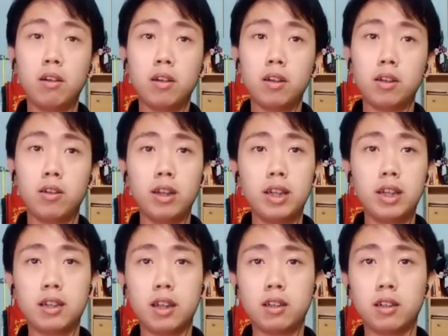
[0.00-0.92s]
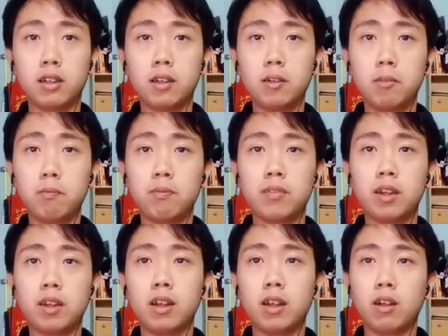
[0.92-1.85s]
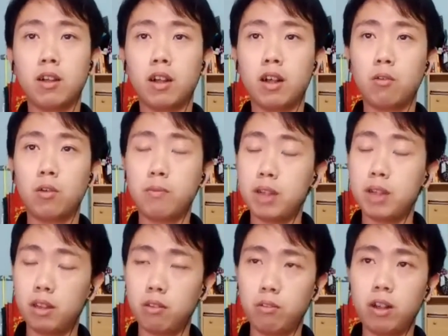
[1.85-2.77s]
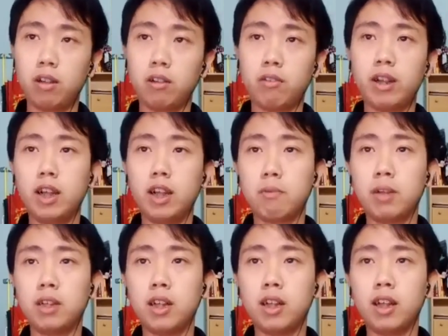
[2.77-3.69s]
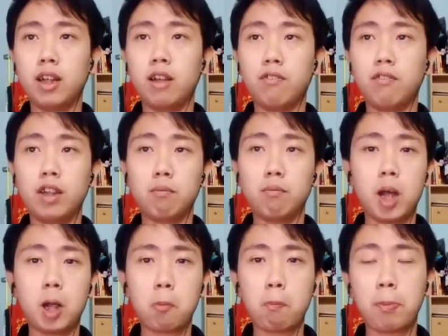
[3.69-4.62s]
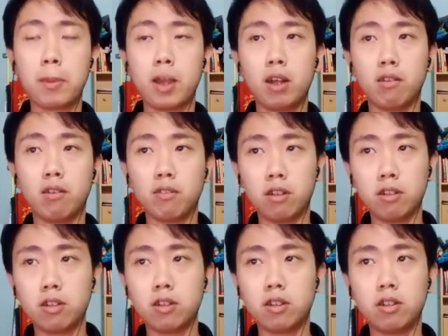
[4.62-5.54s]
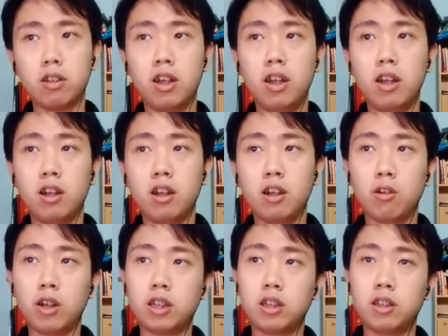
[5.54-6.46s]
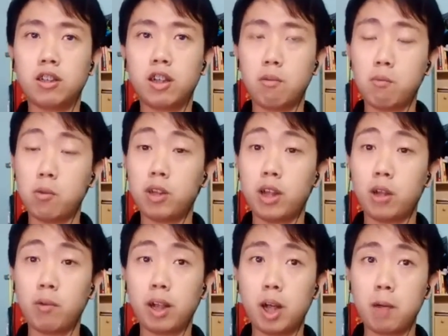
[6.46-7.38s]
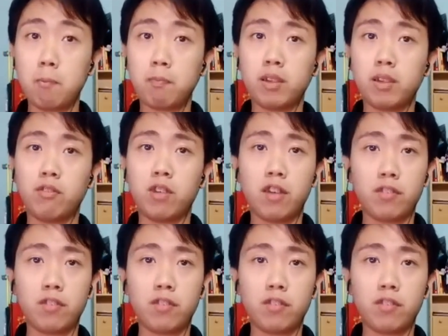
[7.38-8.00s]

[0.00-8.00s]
During this session, we'll greatly appreciate any feedback, and of course, questions are more than welcome if you have